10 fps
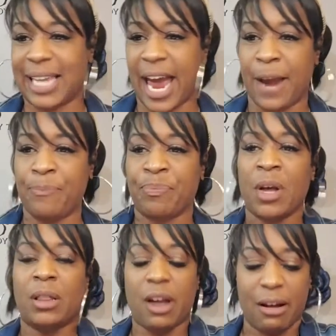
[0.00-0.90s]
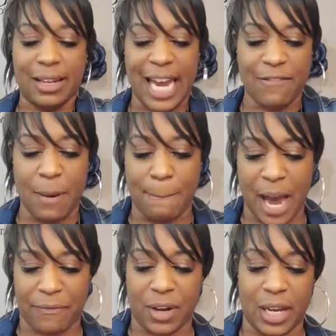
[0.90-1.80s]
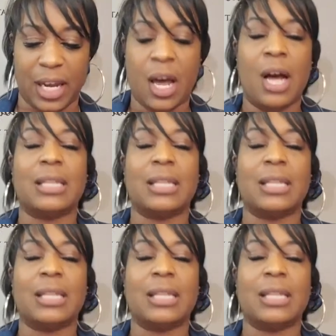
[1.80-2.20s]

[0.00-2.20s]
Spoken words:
day, they're leaving Bethany.